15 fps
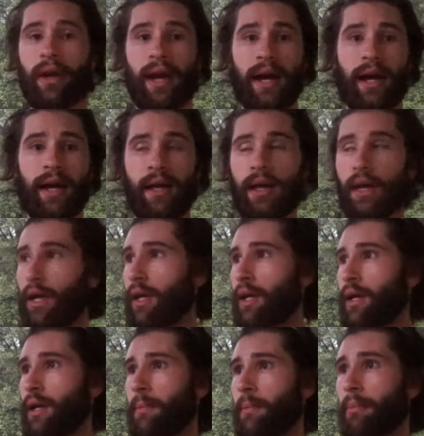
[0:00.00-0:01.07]
guy.
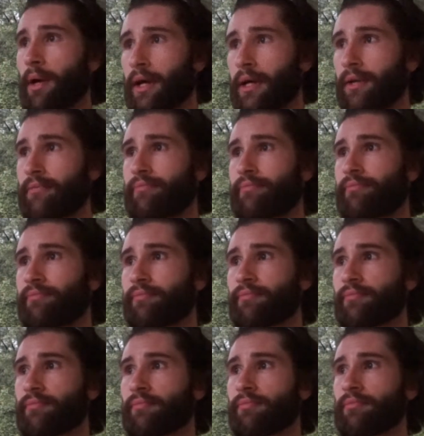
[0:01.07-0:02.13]
But,
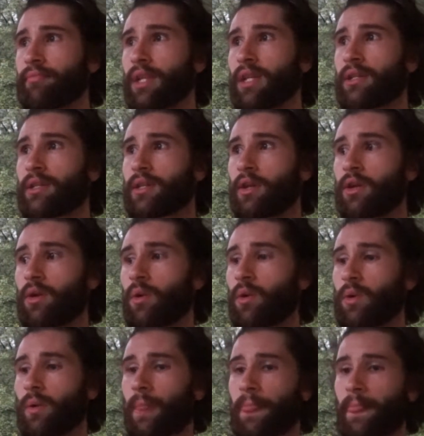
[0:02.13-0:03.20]
so,
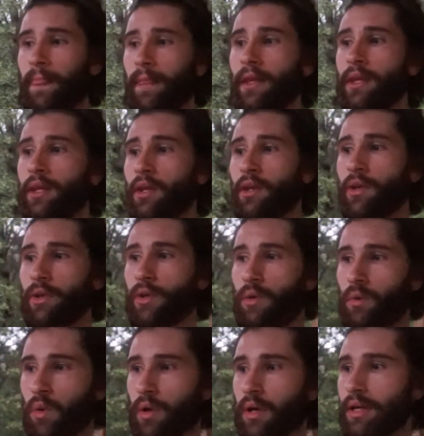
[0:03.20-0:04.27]
you
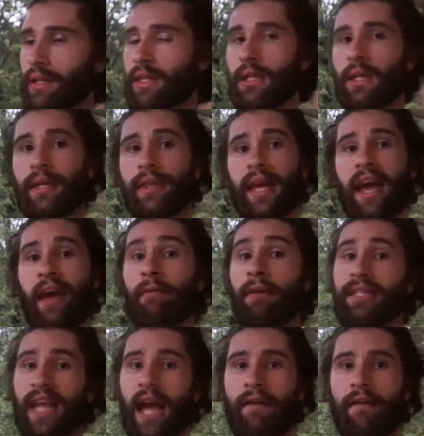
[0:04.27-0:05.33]
wanna the
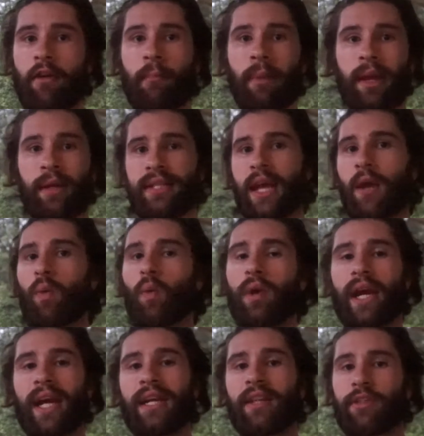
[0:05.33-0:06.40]
heaviest I've ever been is like
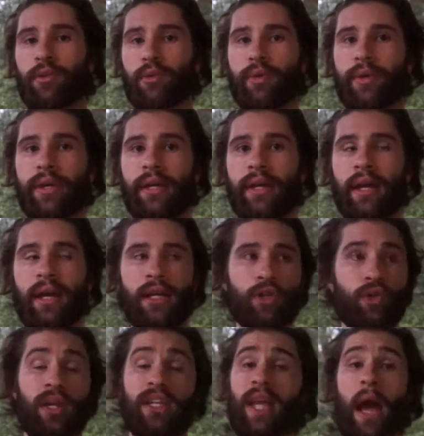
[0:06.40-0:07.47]
183.
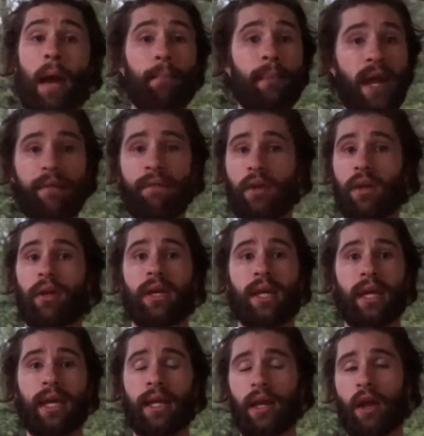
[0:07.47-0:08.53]
So that's, I'm never gonna
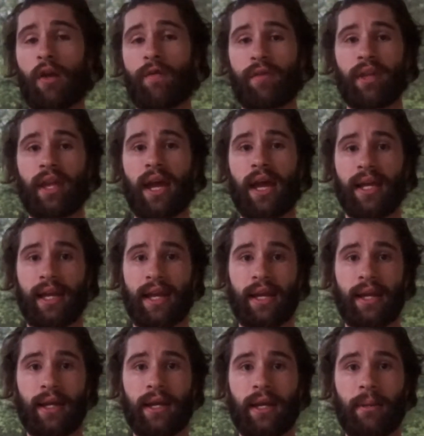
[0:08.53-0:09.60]
get over that
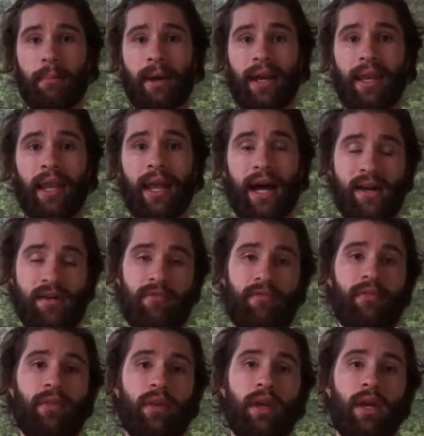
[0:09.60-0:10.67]
again in my life.
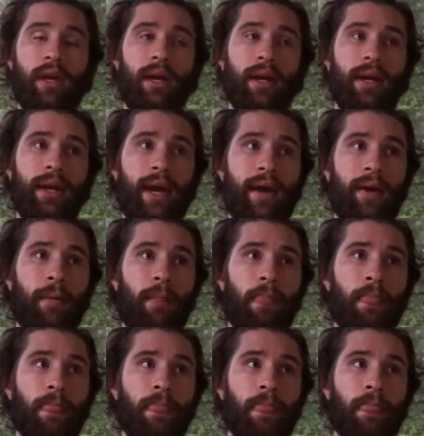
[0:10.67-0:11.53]
Now,